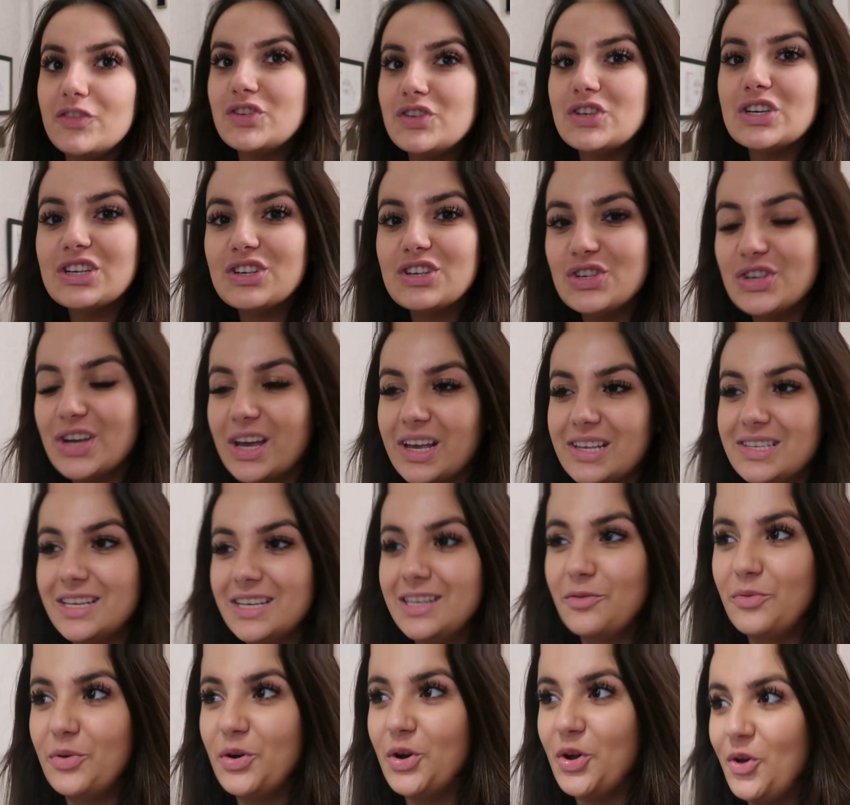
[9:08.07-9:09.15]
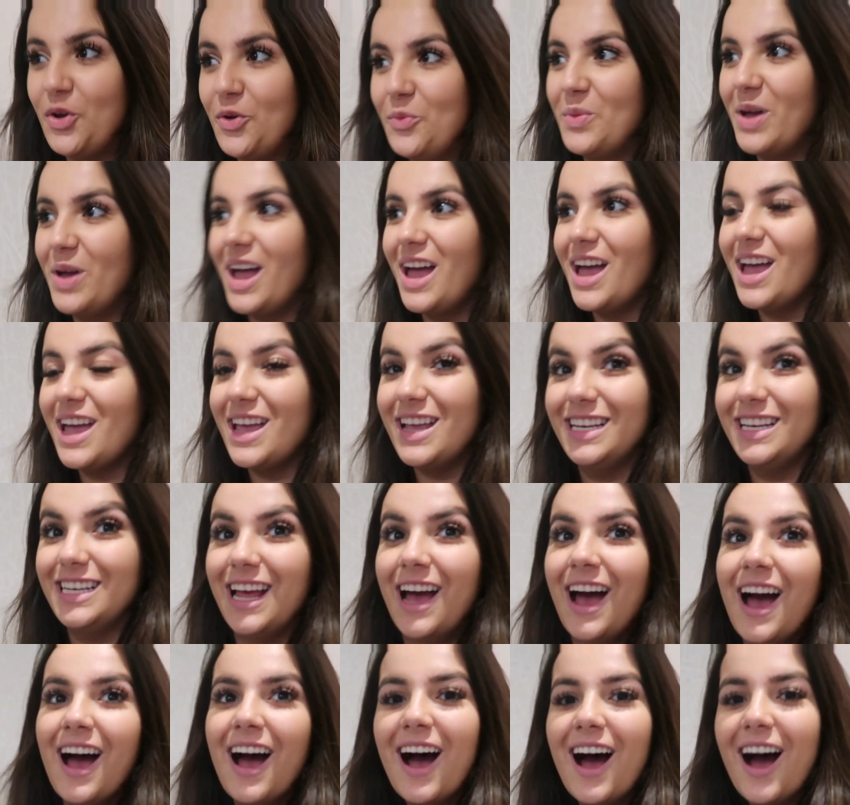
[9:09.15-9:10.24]
Just checked in the room and
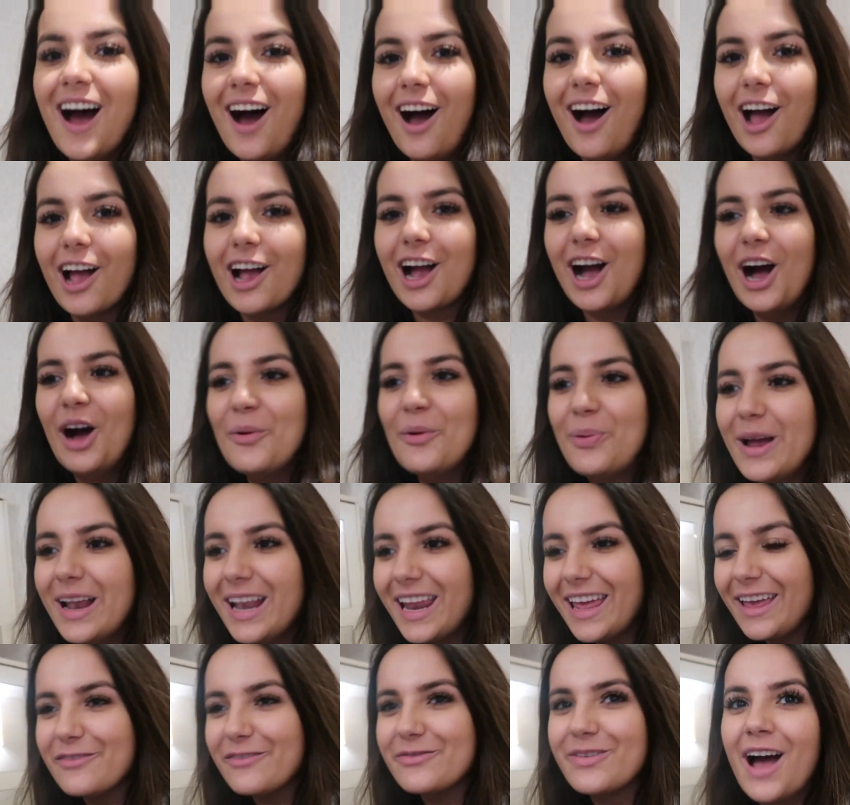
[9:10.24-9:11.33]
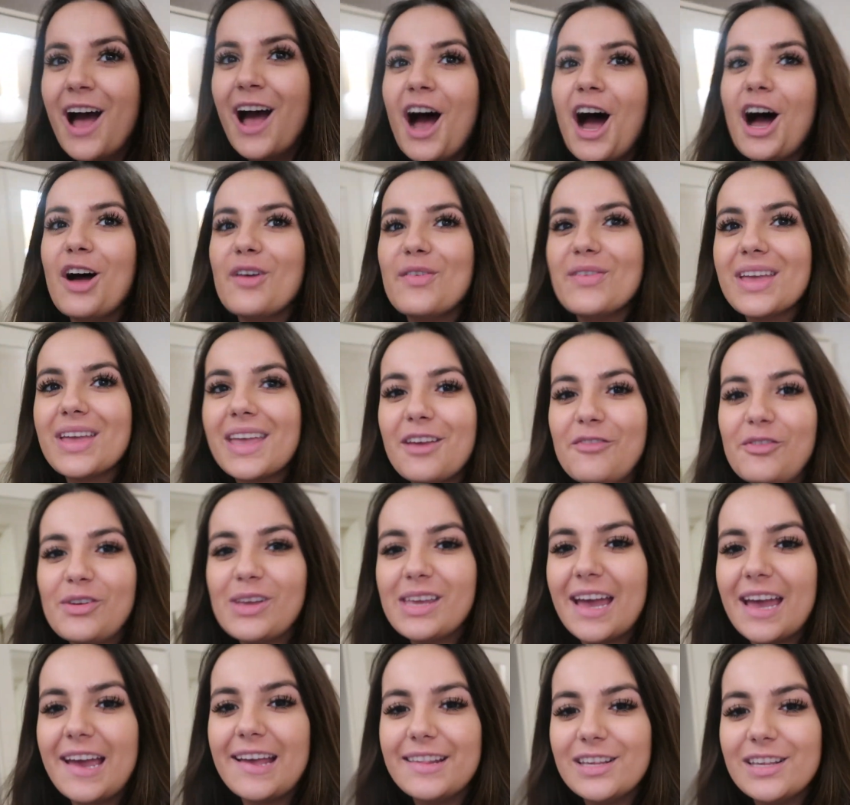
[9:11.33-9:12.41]
I can't believe, I think even
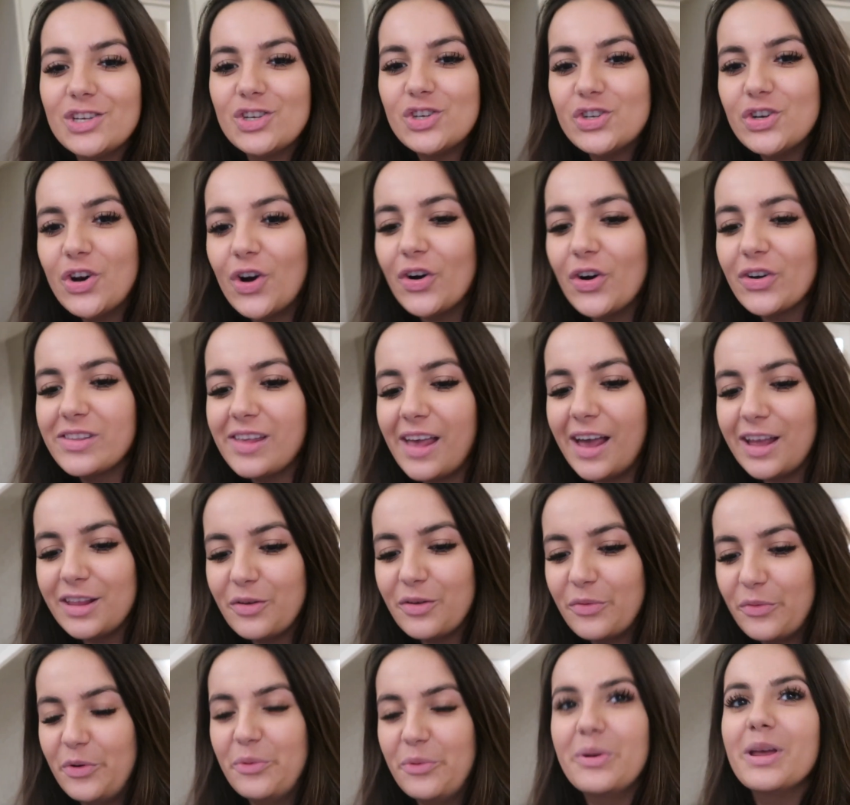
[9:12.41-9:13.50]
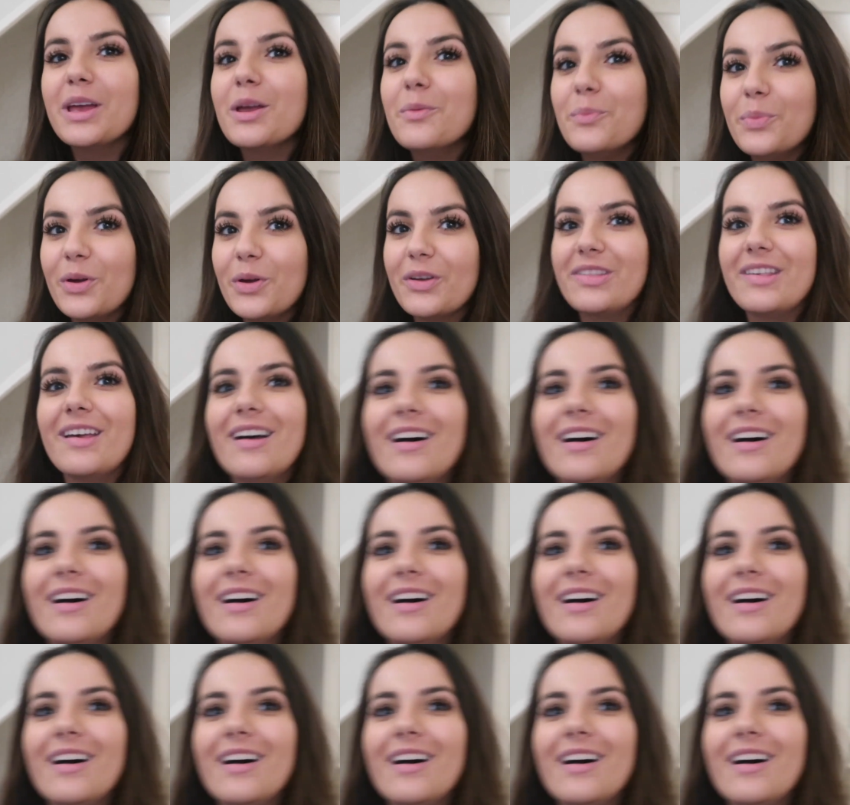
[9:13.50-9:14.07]
Case is shocked at the room that he booked